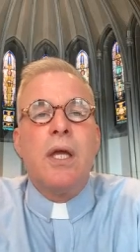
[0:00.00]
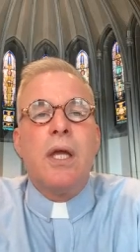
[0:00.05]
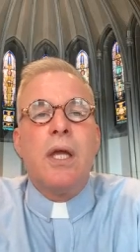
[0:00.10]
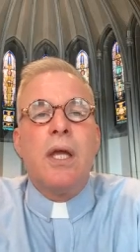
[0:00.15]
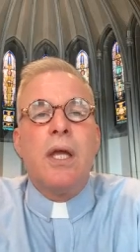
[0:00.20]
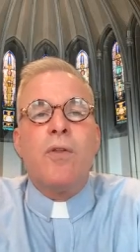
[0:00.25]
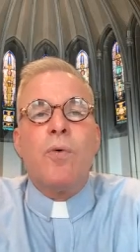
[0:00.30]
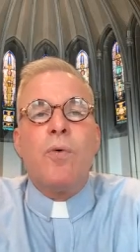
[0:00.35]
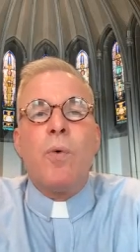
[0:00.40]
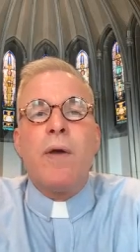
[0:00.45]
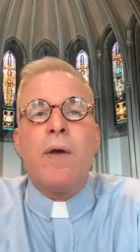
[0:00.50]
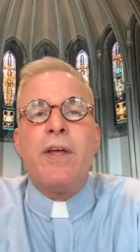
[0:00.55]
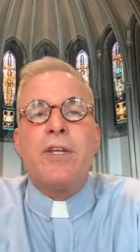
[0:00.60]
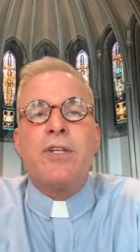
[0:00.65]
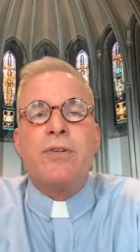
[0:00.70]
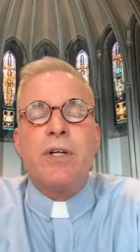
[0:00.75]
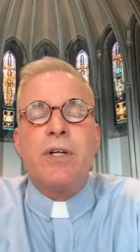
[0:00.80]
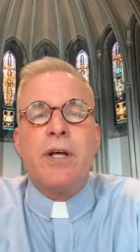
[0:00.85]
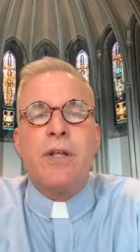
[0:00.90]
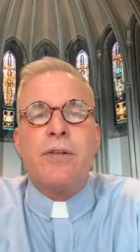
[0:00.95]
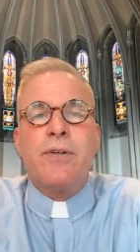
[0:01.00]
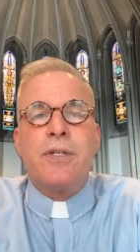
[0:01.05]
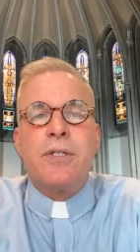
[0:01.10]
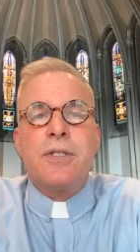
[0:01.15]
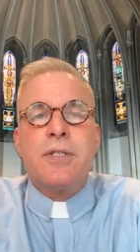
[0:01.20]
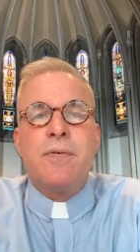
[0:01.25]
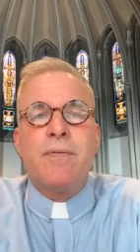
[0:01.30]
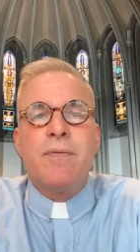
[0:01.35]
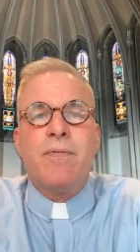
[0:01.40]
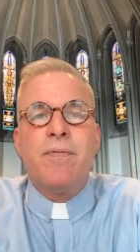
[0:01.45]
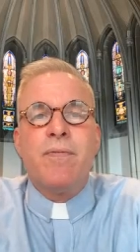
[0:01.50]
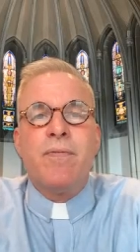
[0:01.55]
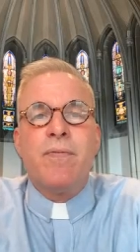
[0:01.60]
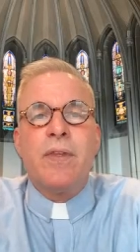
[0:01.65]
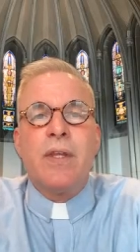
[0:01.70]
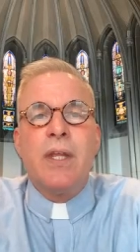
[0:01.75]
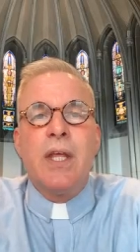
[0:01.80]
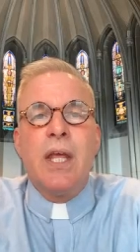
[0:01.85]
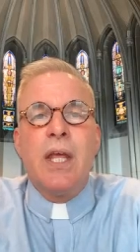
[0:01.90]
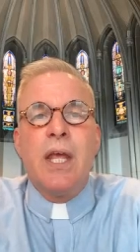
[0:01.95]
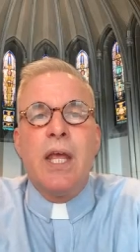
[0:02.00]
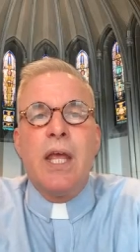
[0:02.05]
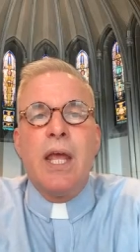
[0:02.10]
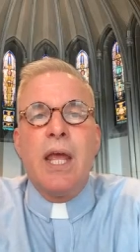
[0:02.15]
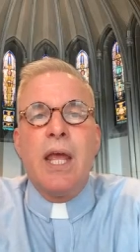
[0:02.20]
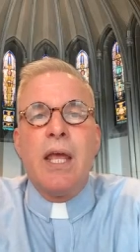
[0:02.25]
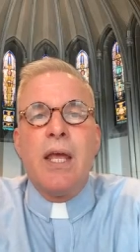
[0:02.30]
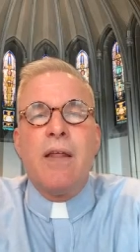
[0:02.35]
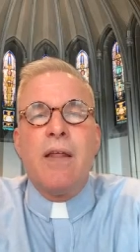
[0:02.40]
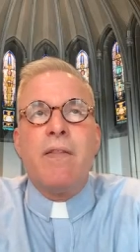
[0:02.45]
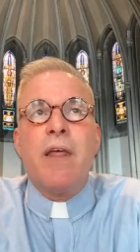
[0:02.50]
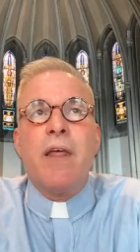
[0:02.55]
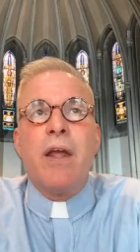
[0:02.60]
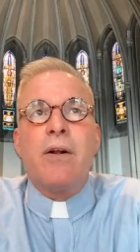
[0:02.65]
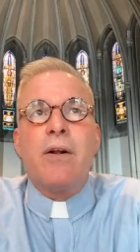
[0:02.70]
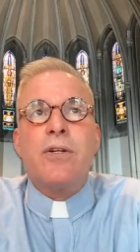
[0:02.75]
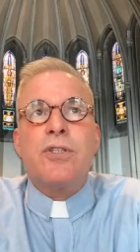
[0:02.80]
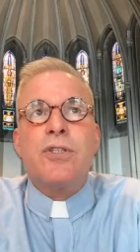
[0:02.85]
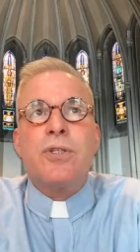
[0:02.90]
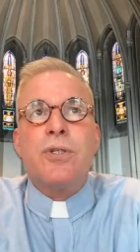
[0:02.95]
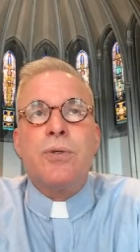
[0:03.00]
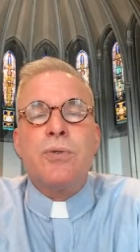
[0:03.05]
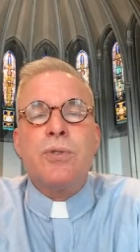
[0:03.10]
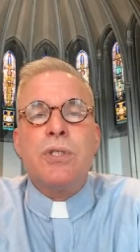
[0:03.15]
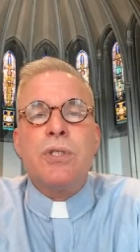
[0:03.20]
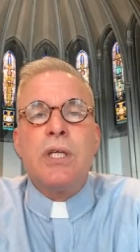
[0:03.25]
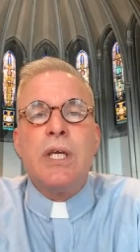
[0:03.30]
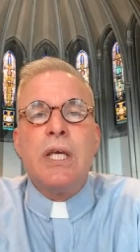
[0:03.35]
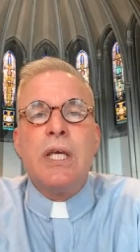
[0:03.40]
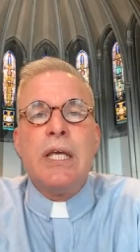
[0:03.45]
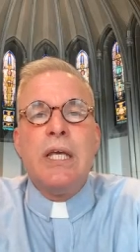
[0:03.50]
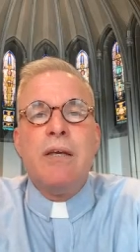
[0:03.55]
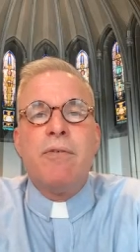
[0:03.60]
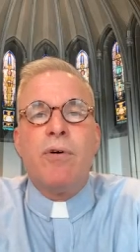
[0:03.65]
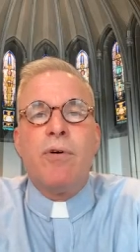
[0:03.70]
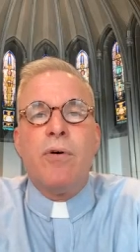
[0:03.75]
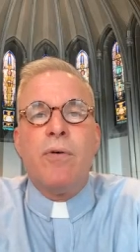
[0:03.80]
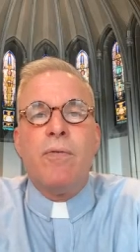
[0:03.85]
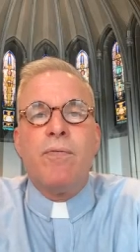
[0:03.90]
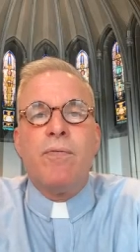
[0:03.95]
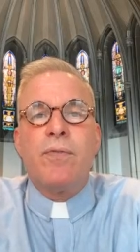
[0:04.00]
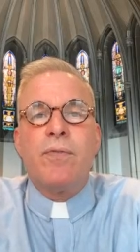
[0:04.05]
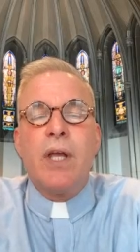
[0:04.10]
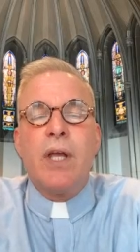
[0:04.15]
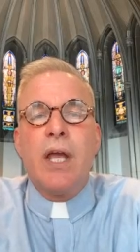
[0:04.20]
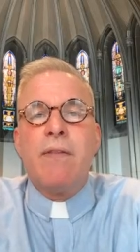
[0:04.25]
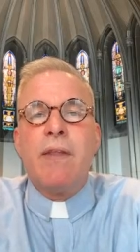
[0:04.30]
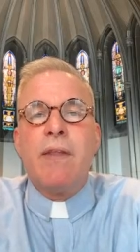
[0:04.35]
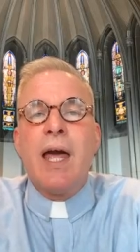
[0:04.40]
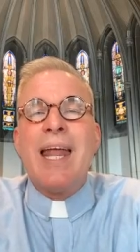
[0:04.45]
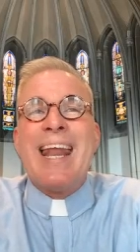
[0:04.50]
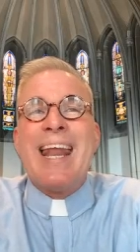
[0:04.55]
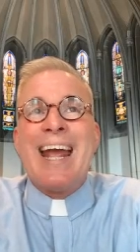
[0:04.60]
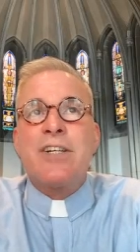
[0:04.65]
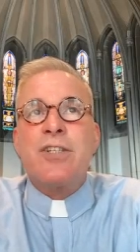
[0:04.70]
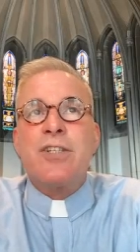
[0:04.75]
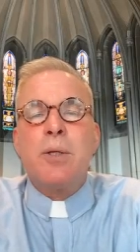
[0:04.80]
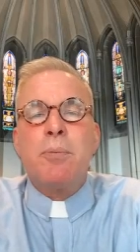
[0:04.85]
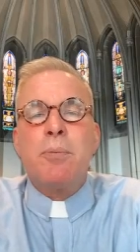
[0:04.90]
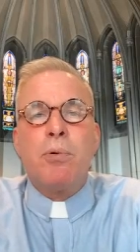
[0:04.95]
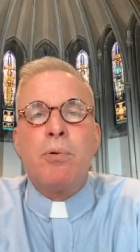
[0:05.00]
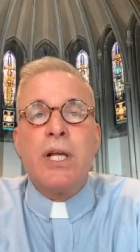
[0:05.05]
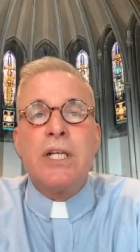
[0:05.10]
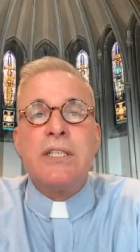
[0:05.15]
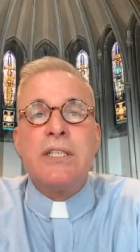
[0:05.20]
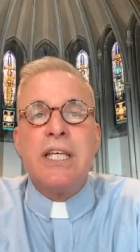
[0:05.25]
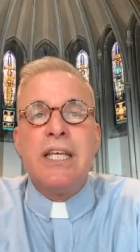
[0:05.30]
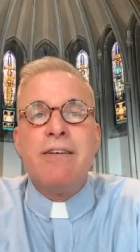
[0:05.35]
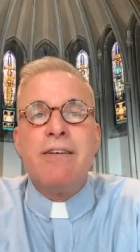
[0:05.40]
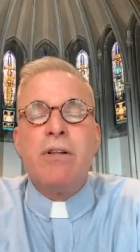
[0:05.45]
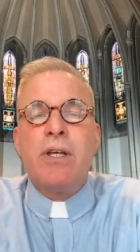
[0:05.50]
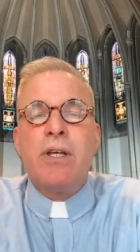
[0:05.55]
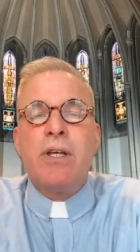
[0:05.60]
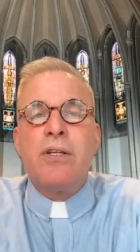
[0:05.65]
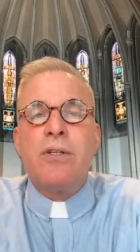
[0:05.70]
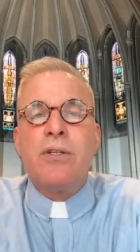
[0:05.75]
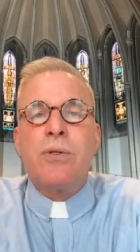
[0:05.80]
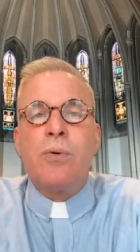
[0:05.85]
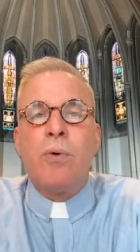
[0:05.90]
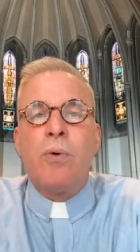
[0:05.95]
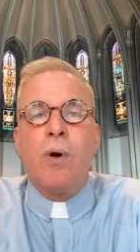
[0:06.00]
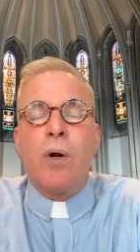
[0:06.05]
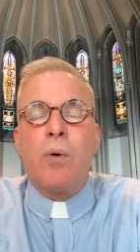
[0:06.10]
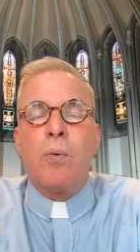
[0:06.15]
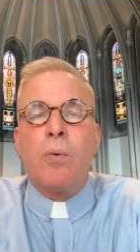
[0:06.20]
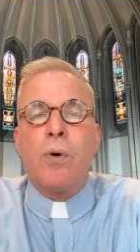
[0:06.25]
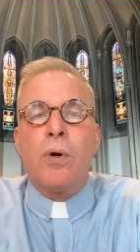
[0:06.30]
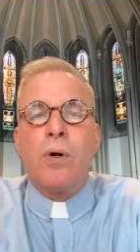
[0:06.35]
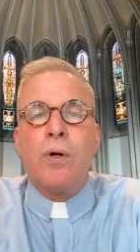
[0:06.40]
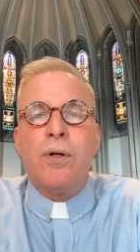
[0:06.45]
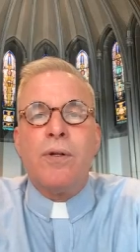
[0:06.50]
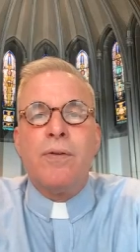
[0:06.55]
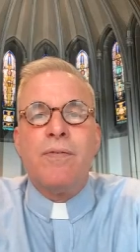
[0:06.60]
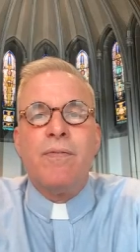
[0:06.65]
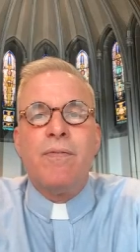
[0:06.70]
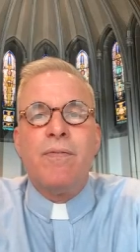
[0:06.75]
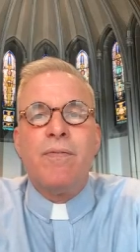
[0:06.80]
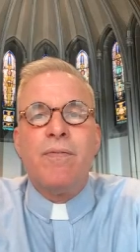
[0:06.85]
in the way they treat others. And they are choosing evil, and that actually brings evil into our world.